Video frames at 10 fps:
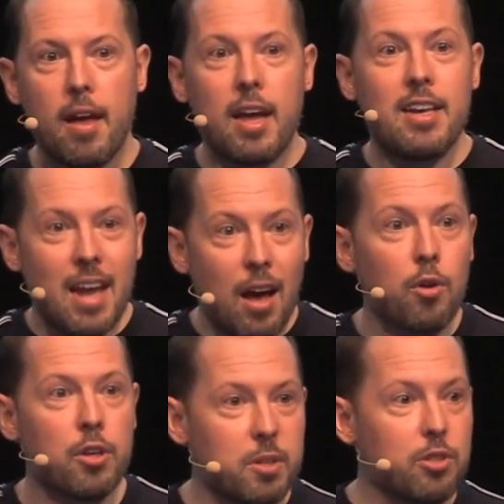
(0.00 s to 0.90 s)
And
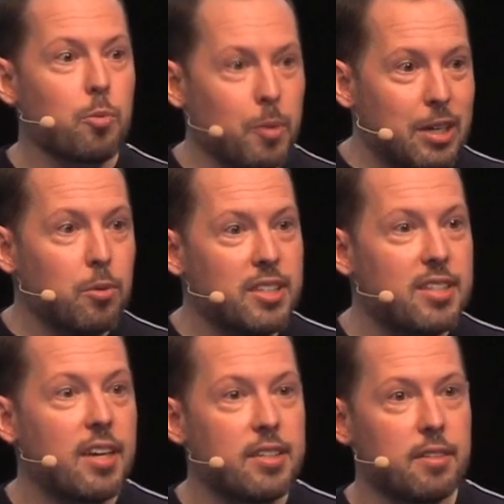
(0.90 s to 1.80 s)
now there is a real
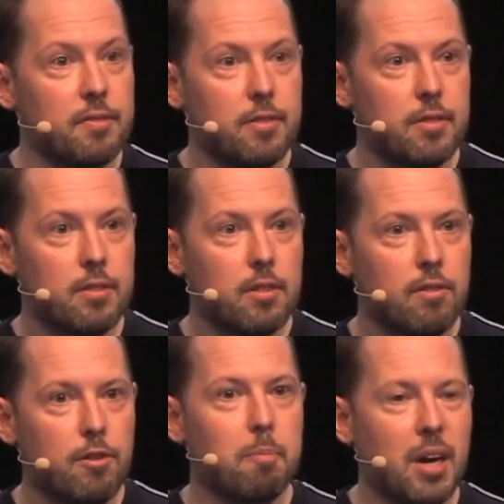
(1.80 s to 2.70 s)
incentive
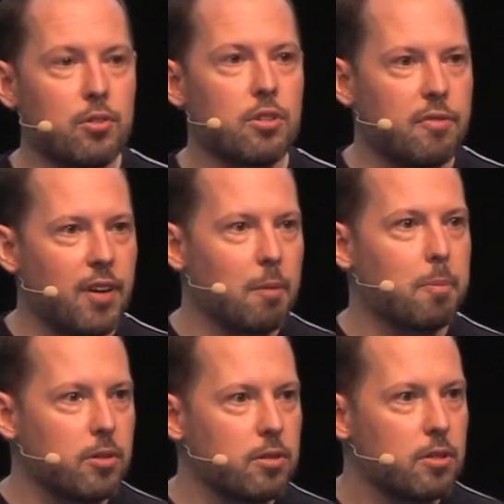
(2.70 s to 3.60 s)
for browser
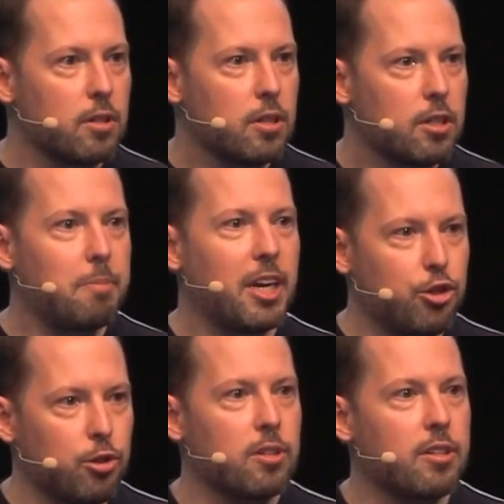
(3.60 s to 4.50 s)
developers to make
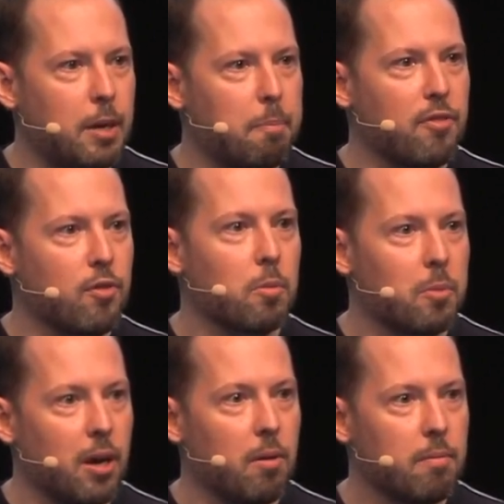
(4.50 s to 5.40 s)
sure that they perform
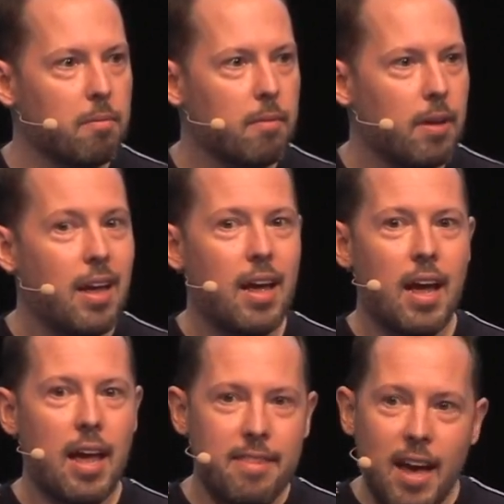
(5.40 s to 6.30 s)
well.
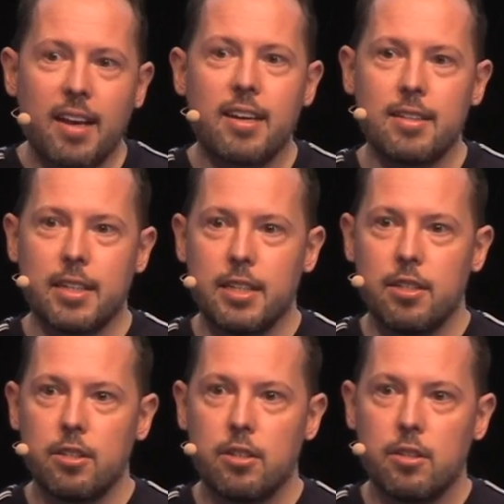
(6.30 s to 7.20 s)
And that can
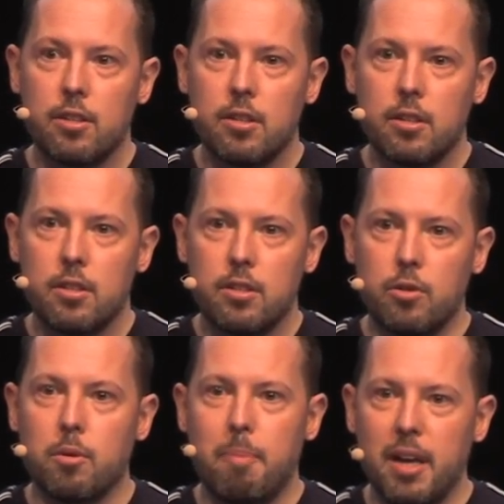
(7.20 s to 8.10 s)
lead
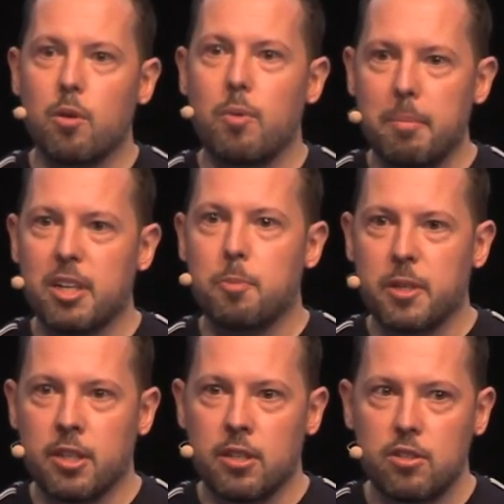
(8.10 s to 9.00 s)
to a better web
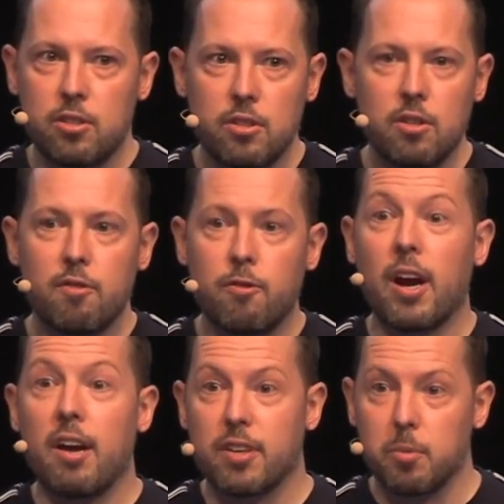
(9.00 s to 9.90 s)
experience for
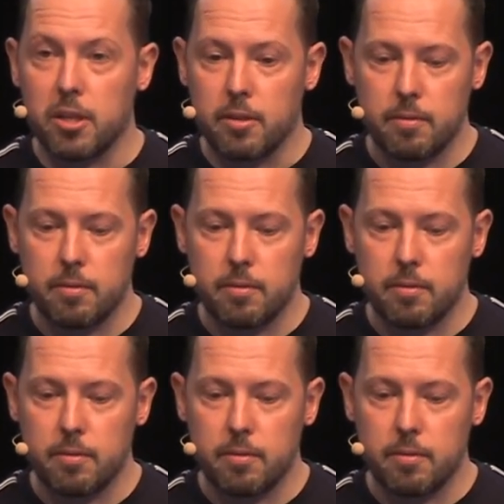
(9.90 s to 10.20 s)
everyone.